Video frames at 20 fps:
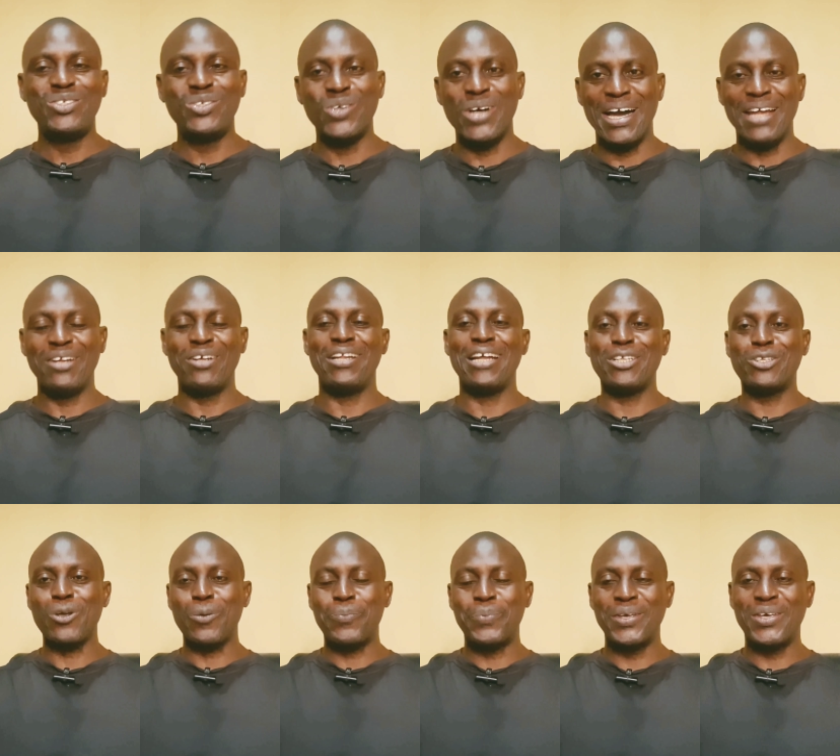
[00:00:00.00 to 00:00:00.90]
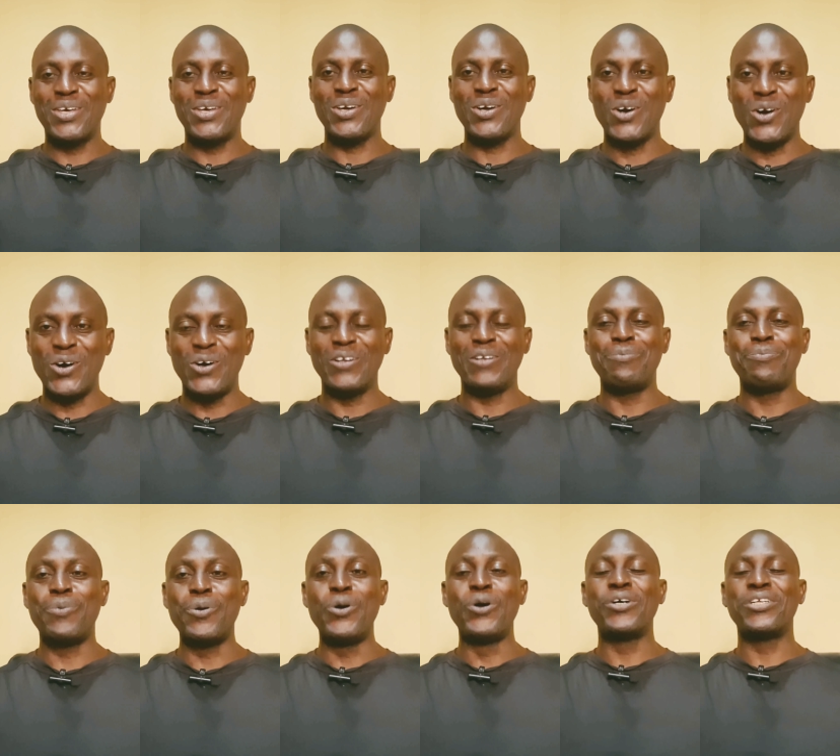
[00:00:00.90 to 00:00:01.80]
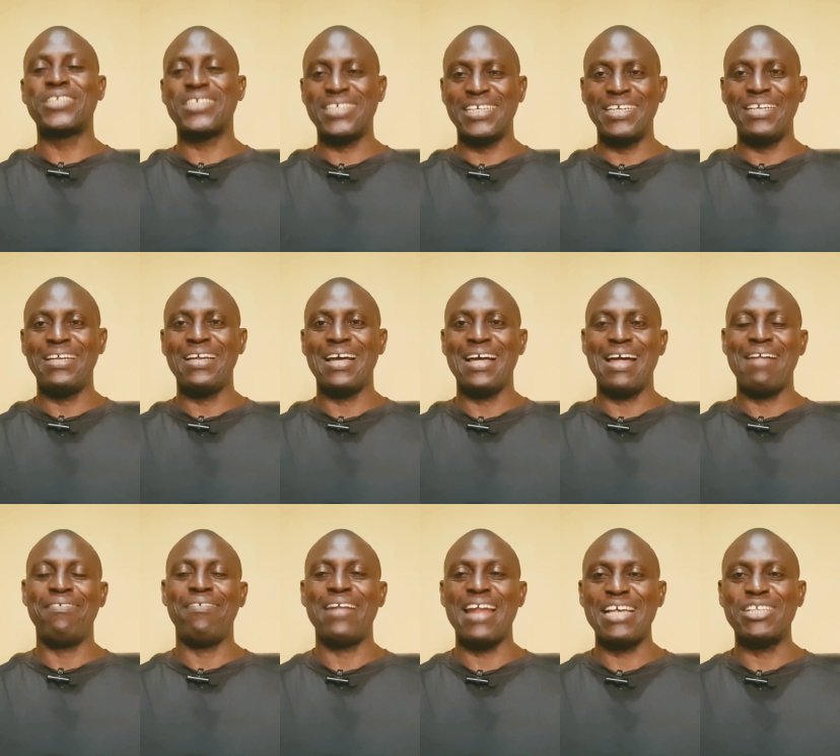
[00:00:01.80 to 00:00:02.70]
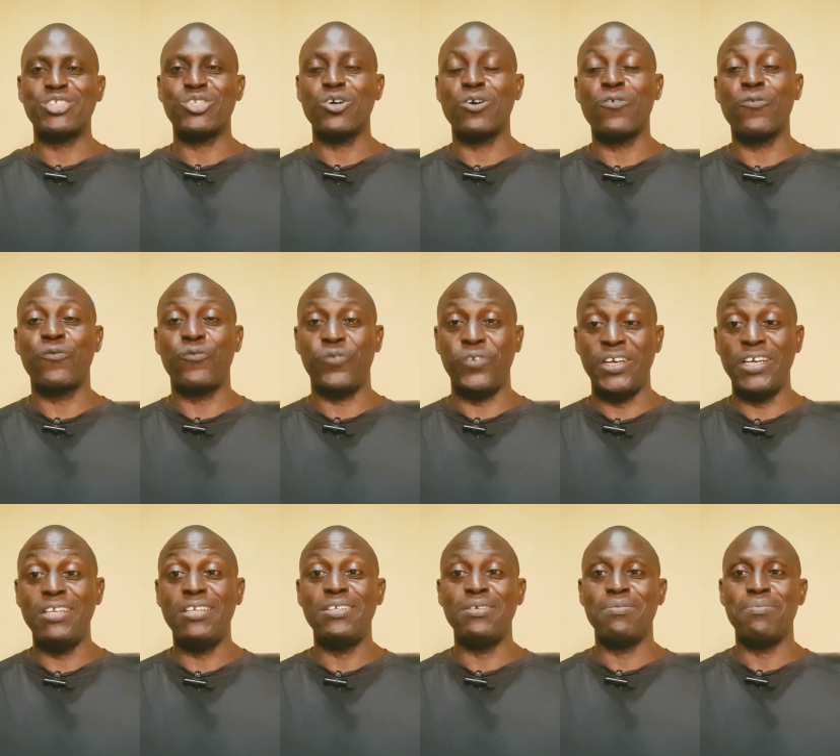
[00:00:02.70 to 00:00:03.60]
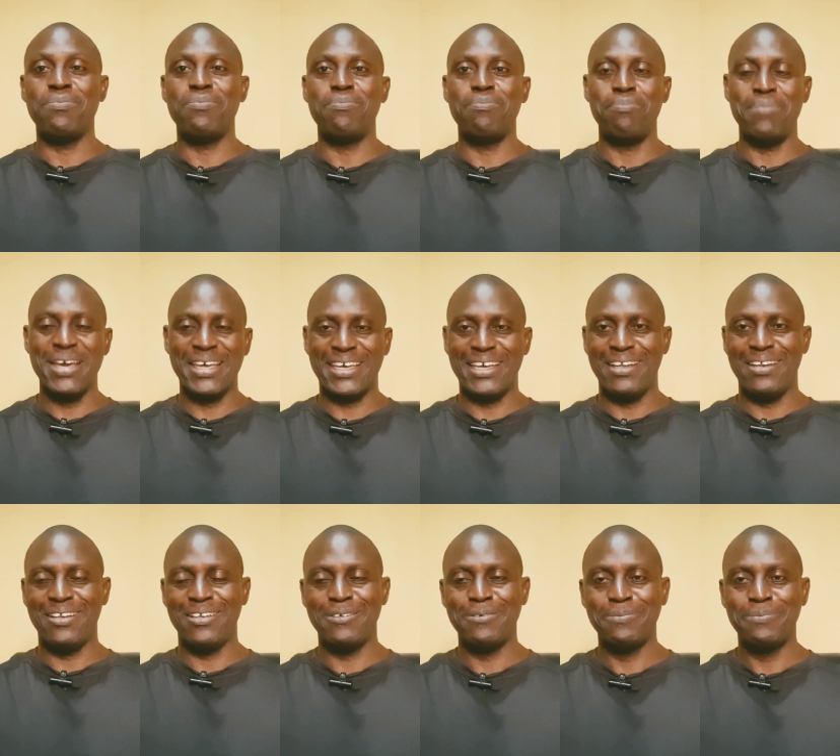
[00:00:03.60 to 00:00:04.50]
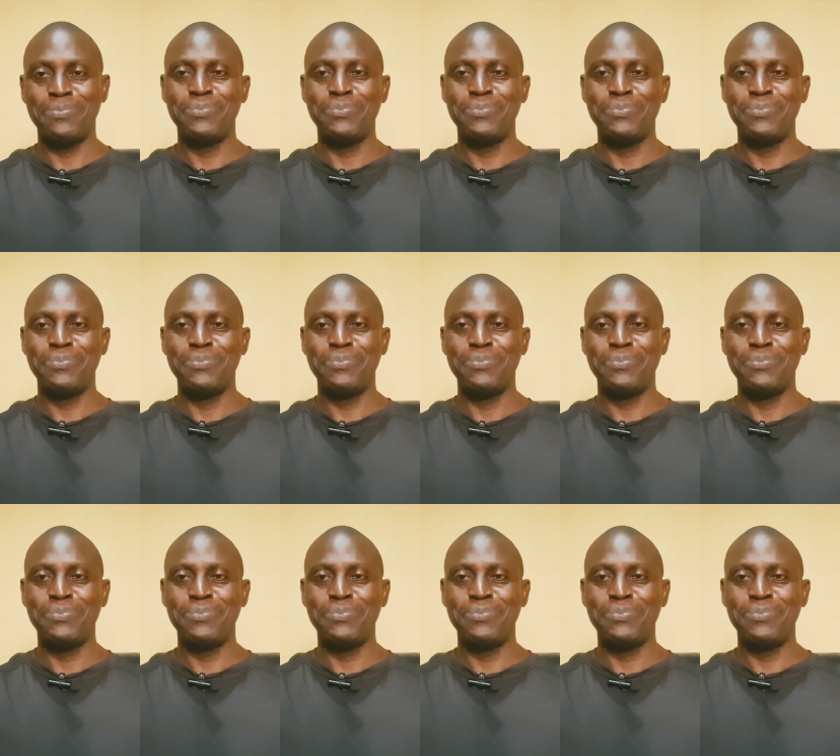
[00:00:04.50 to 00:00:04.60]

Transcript: to another topic on poultry and livestock feed making.